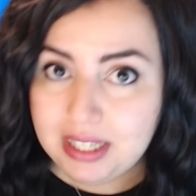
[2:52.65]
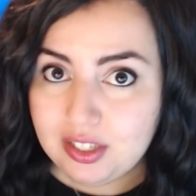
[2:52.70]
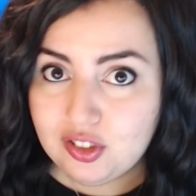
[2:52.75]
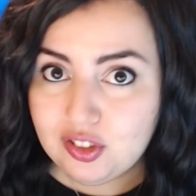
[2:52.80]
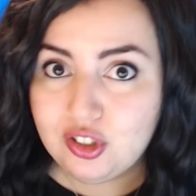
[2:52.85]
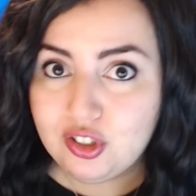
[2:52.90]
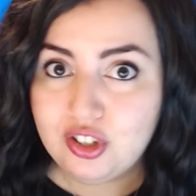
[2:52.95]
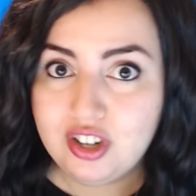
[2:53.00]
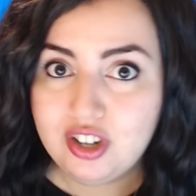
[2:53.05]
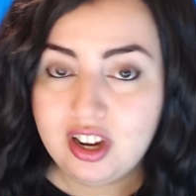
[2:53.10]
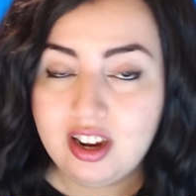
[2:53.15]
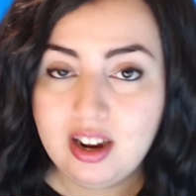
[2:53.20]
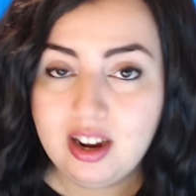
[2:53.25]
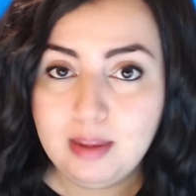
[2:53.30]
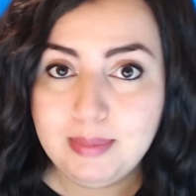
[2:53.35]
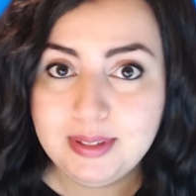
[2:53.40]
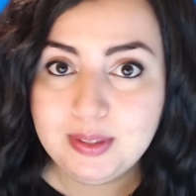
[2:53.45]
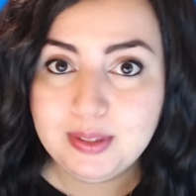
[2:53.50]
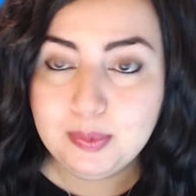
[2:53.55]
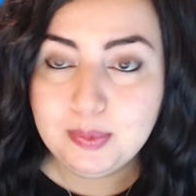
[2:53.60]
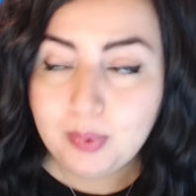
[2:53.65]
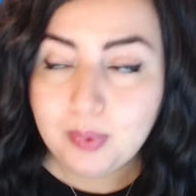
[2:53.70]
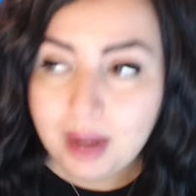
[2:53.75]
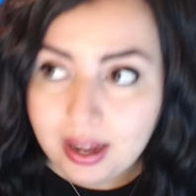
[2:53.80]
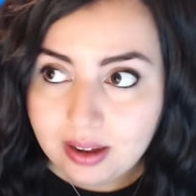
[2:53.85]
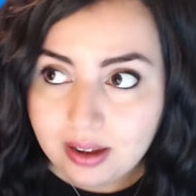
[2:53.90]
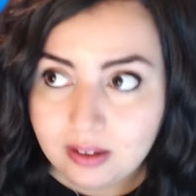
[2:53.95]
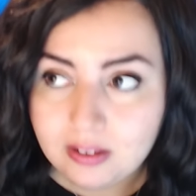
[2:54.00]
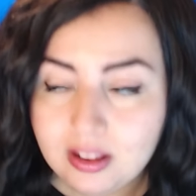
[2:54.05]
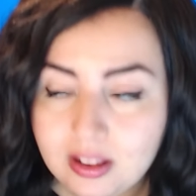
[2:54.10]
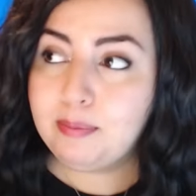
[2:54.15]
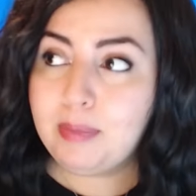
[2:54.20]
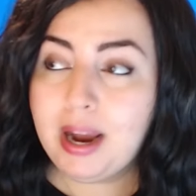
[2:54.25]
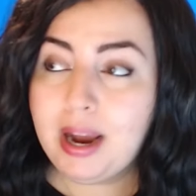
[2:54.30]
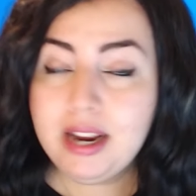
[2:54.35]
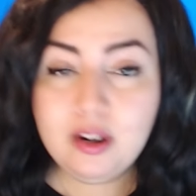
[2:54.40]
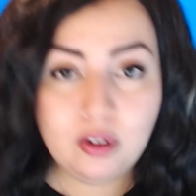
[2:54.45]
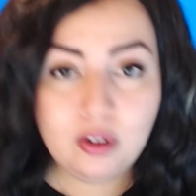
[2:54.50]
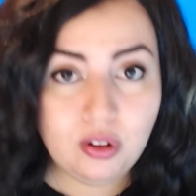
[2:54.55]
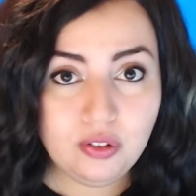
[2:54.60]
Eastern time as well.
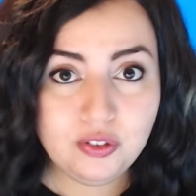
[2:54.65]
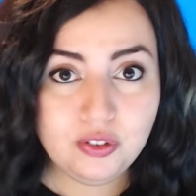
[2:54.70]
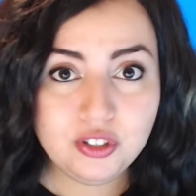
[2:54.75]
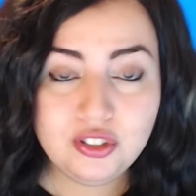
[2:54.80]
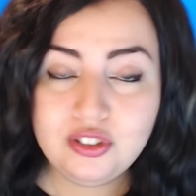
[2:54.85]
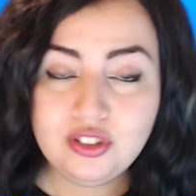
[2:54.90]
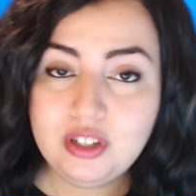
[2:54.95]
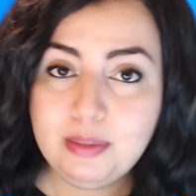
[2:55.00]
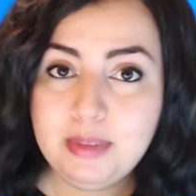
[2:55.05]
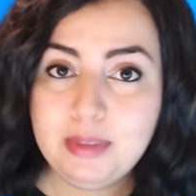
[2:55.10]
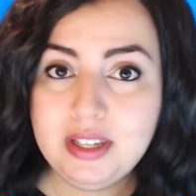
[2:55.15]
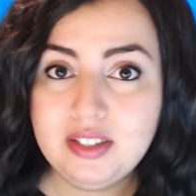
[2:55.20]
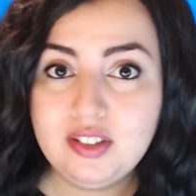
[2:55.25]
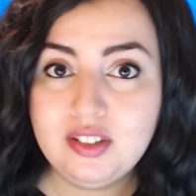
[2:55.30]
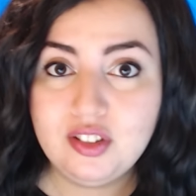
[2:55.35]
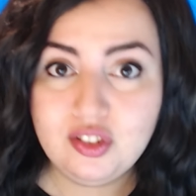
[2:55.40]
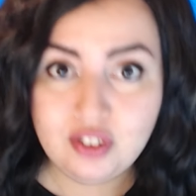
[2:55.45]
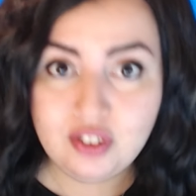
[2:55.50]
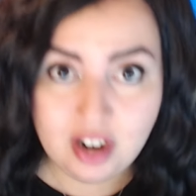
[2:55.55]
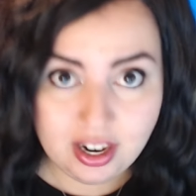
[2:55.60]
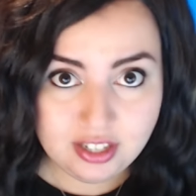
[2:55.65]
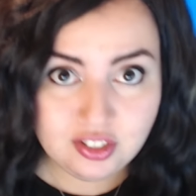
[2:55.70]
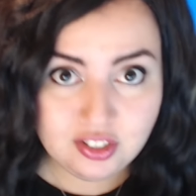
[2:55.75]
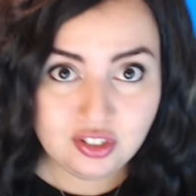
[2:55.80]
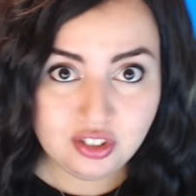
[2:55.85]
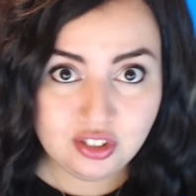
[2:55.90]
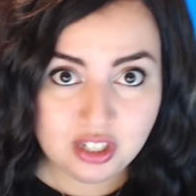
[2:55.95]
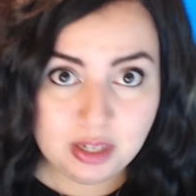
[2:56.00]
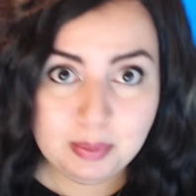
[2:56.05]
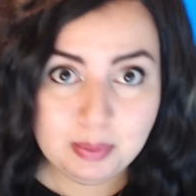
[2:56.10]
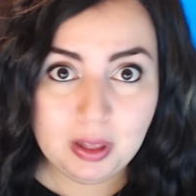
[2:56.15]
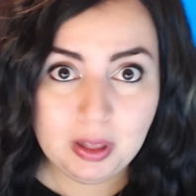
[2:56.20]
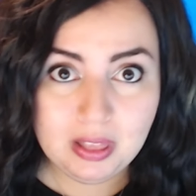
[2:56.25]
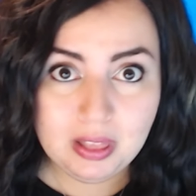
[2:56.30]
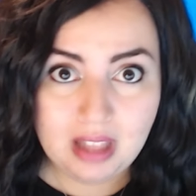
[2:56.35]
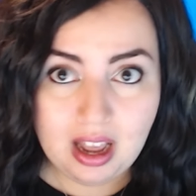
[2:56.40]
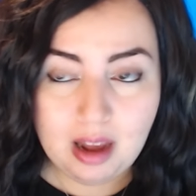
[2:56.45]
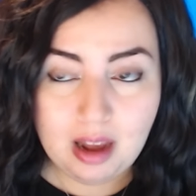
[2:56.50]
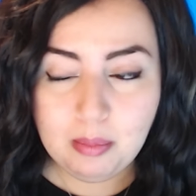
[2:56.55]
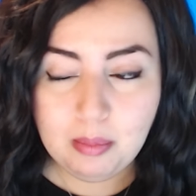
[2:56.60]
My goal for streaming is to try to stream a
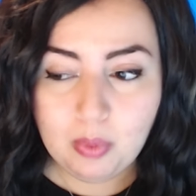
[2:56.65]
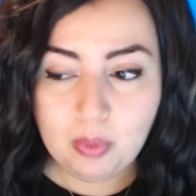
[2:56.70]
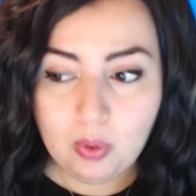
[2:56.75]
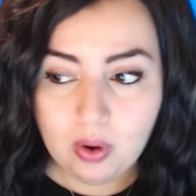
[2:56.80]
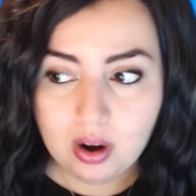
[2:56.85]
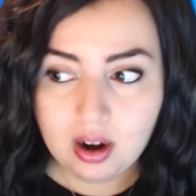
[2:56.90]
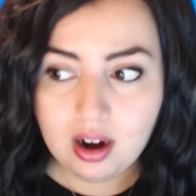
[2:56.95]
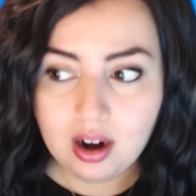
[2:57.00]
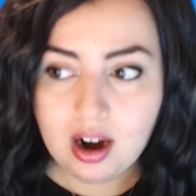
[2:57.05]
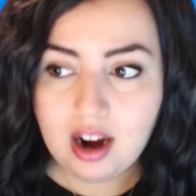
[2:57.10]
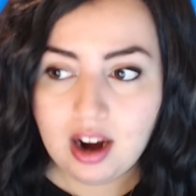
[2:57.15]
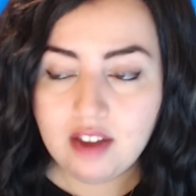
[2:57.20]
lot more.